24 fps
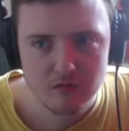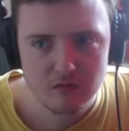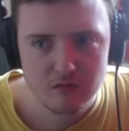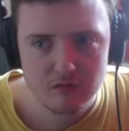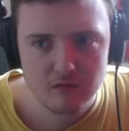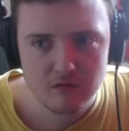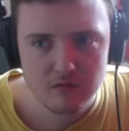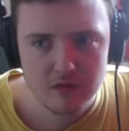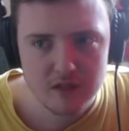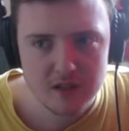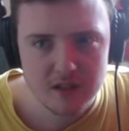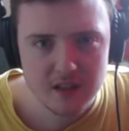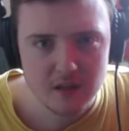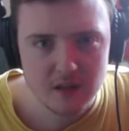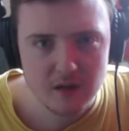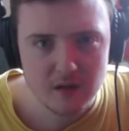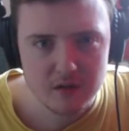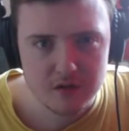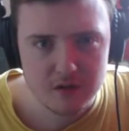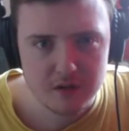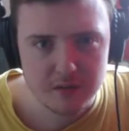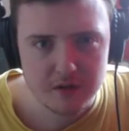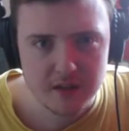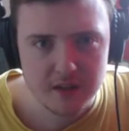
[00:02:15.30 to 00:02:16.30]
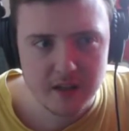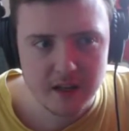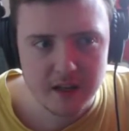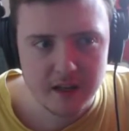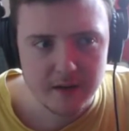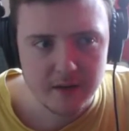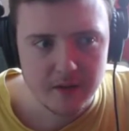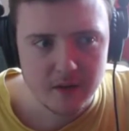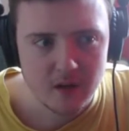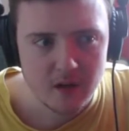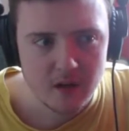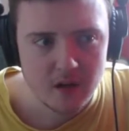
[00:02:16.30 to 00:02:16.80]
still holds up today.
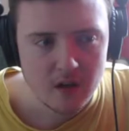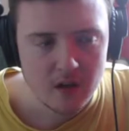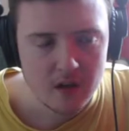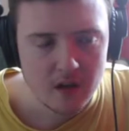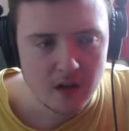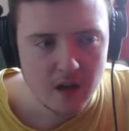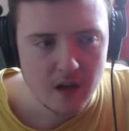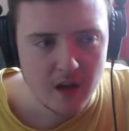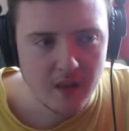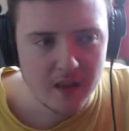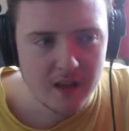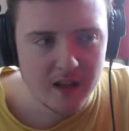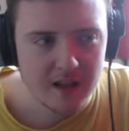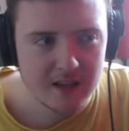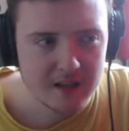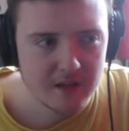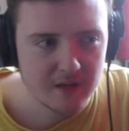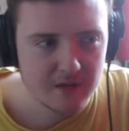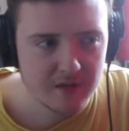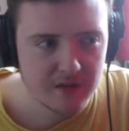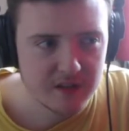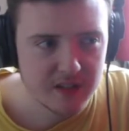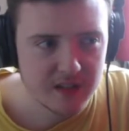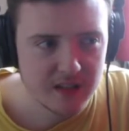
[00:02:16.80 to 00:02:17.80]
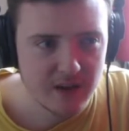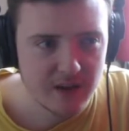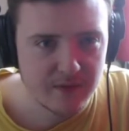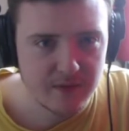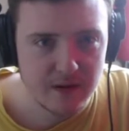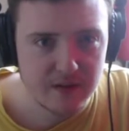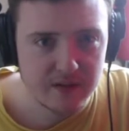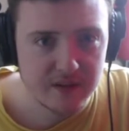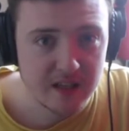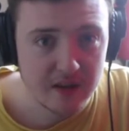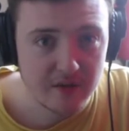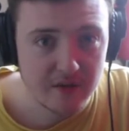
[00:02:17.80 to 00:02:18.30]
And then there's obviously
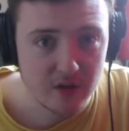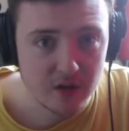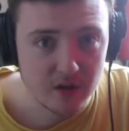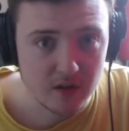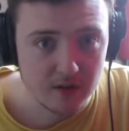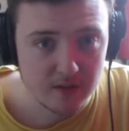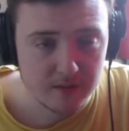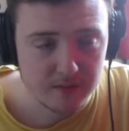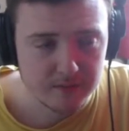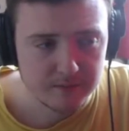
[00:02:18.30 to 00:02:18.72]
FF7,